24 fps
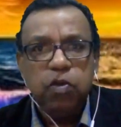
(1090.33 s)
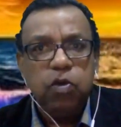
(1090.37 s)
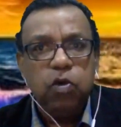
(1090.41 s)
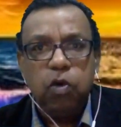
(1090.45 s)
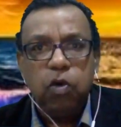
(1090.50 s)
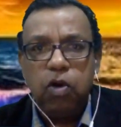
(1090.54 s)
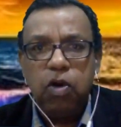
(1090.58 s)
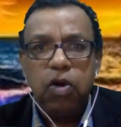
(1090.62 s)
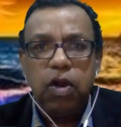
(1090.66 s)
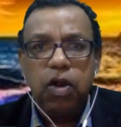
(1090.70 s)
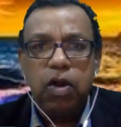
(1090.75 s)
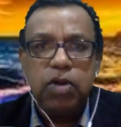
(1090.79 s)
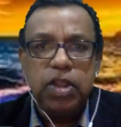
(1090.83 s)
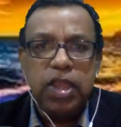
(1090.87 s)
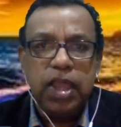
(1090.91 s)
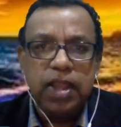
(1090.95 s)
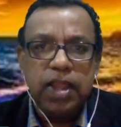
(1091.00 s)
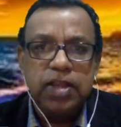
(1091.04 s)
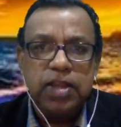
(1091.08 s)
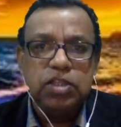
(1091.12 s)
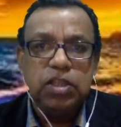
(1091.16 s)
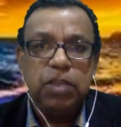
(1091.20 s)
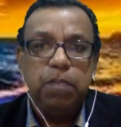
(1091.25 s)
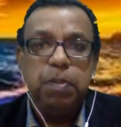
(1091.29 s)
go out there
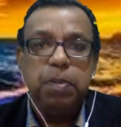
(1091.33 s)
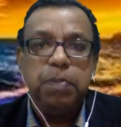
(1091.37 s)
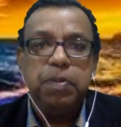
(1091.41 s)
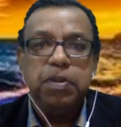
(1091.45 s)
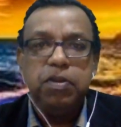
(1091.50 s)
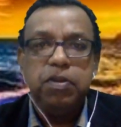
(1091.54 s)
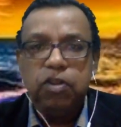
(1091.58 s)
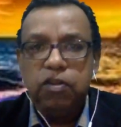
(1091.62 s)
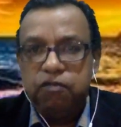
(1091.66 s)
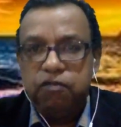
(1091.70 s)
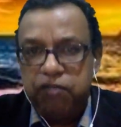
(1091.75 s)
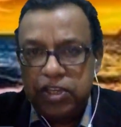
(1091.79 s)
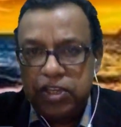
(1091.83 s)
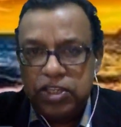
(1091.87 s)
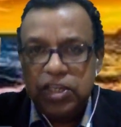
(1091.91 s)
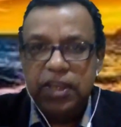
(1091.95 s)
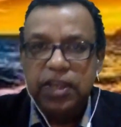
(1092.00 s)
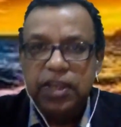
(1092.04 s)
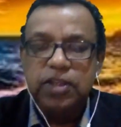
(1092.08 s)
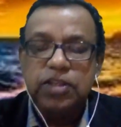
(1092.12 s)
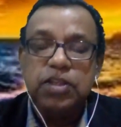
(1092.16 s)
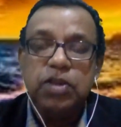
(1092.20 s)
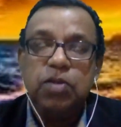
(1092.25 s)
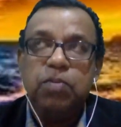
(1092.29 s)
and you see people doing
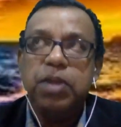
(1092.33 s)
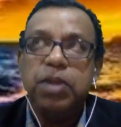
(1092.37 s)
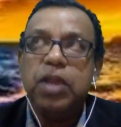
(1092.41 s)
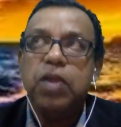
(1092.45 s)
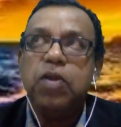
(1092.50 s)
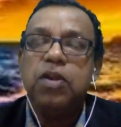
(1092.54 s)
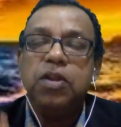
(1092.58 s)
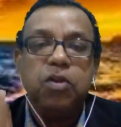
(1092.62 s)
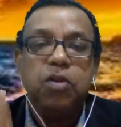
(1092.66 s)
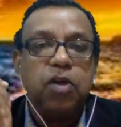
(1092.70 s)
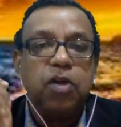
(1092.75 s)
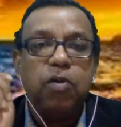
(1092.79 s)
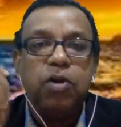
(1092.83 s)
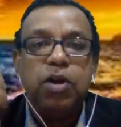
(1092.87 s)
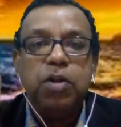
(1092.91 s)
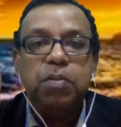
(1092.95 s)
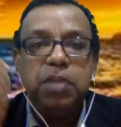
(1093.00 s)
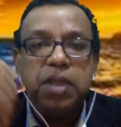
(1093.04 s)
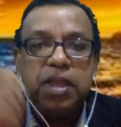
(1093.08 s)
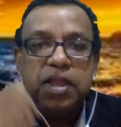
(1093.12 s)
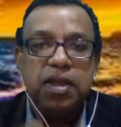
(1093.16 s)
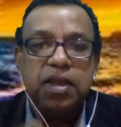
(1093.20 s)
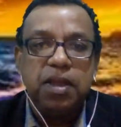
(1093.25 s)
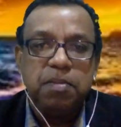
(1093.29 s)
fishing and you say oh my god you know i want
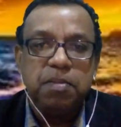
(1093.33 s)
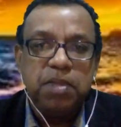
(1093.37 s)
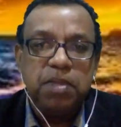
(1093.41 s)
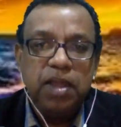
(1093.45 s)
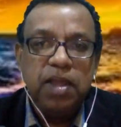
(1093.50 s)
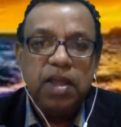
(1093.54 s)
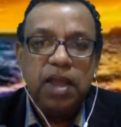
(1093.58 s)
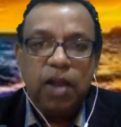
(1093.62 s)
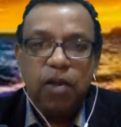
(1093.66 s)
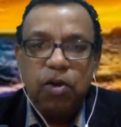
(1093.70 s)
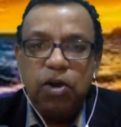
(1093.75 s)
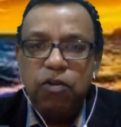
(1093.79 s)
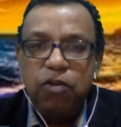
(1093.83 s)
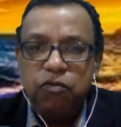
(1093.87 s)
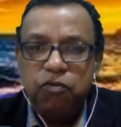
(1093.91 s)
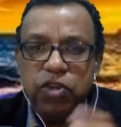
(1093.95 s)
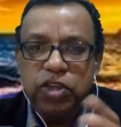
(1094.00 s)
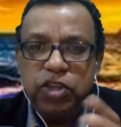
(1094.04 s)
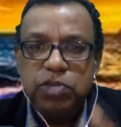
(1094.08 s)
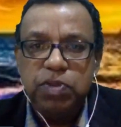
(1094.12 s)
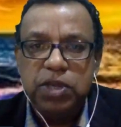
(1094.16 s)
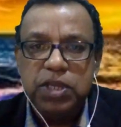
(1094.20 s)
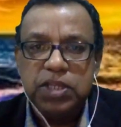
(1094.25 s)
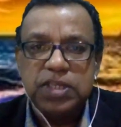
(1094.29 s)
to become i want to
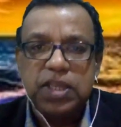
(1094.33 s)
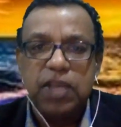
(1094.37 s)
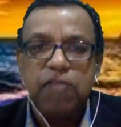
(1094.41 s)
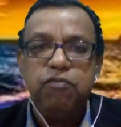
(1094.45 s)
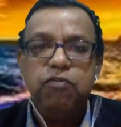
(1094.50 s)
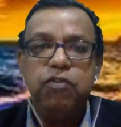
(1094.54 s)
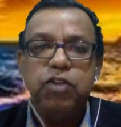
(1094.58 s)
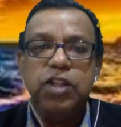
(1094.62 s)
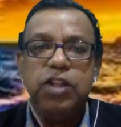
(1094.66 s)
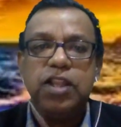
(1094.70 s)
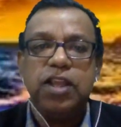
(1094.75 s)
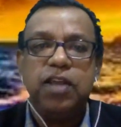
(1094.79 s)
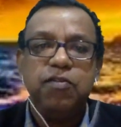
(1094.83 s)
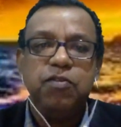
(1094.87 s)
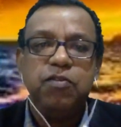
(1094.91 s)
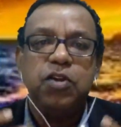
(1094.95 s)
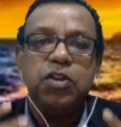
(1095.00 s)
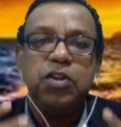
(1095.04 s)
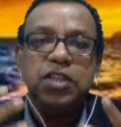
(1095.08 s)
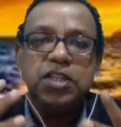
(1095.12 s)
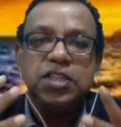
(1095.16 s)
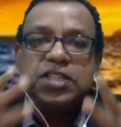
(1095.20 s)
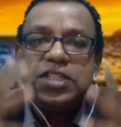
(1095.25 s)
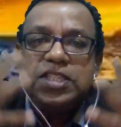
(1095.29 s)
fish because i feel that i've
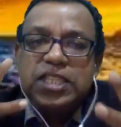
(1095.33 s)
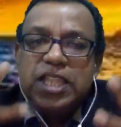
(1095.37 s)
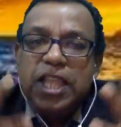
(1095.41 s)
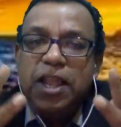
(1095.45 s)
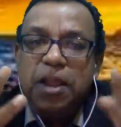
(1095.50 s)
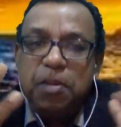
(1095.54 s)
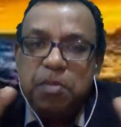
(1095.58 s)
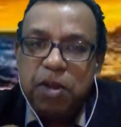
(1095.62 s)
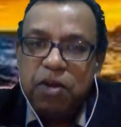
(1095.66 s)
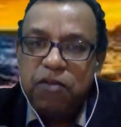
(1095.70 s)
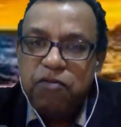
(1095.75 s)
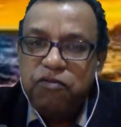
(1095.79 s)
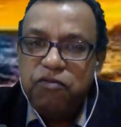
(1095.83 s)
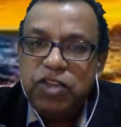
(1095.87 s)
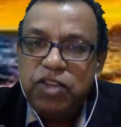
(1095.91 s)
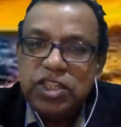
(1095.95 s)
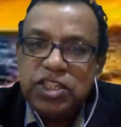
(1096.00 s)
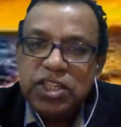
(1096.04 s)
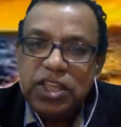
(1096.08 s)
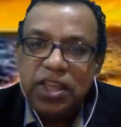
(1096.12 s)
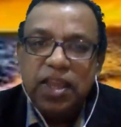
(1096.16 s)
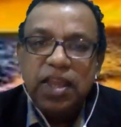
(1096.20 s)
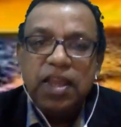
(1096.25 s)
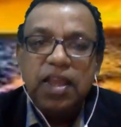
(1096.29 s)
got this thing about
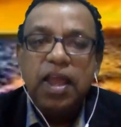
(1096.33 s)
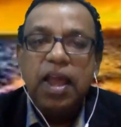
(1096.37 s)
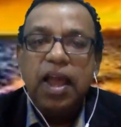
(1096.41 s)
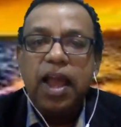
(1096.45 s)
fishing